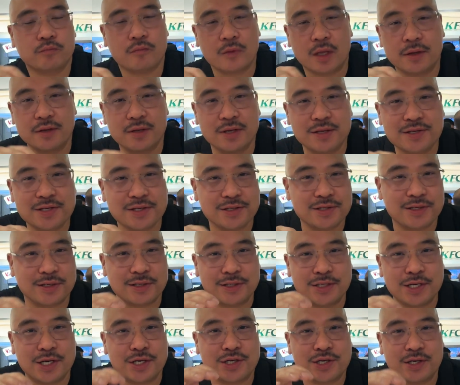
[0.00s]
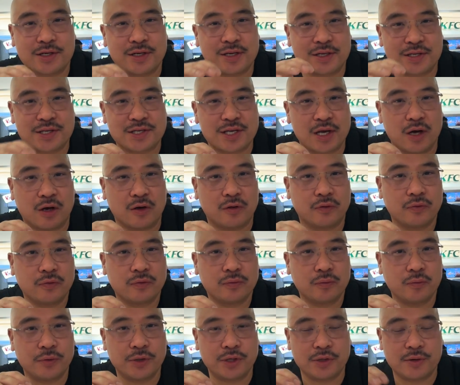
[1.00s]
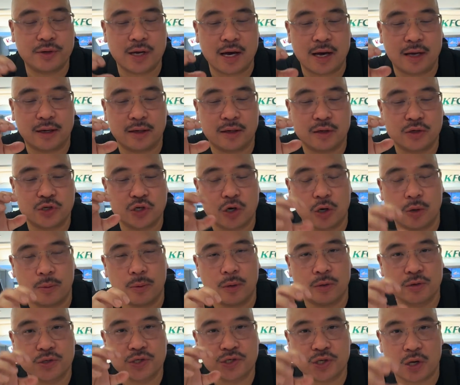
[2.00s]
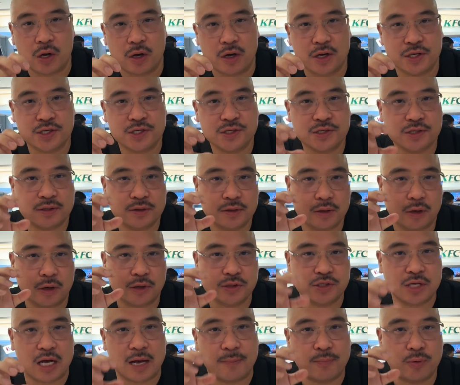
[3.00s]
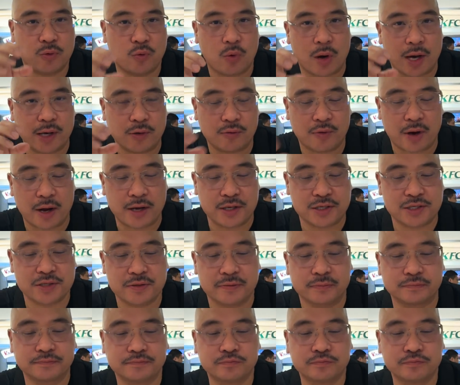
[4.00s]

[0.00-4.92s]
This is a dish in itself when you got adobo sauce on top of white rice.